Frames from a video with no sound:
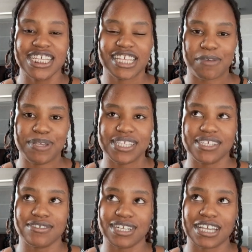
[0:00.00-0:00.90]
CIPC
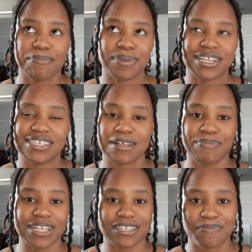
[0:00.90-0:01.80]
is a company,
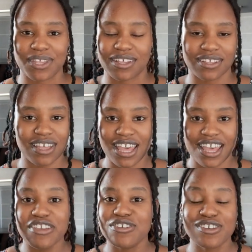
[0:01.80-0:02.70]
something.
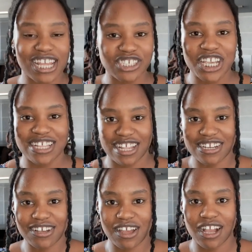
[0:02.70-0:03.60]
You can check
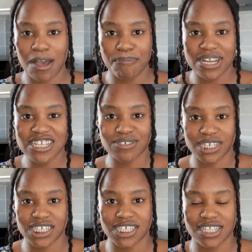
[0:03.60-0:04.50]
that a company is
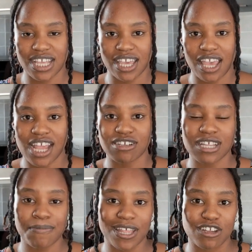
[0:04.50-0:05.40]
registered there. And it was
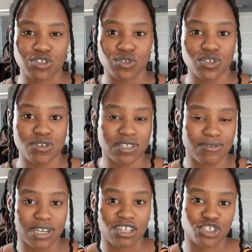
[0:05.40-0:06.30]
something that I was also using
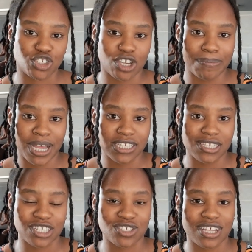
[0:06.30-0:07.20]
when I was job
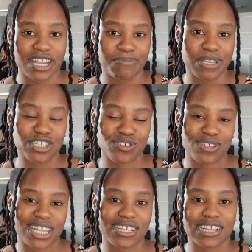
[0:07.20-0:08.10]
hunting, so that I made sure
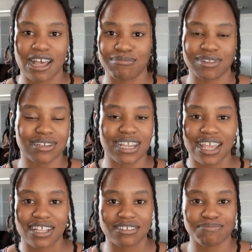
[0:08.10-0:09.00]
that I'm not
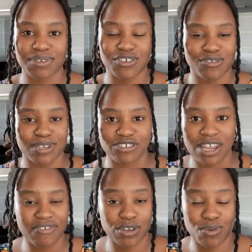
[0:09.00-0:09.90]
like being human
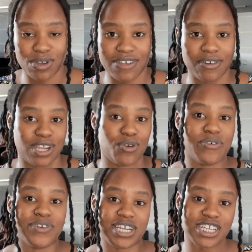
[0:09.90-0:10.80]
trafficked or whatever when I go
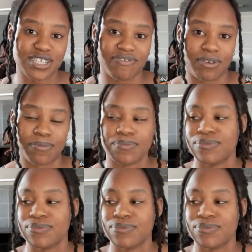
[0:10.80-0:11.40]
for an interview.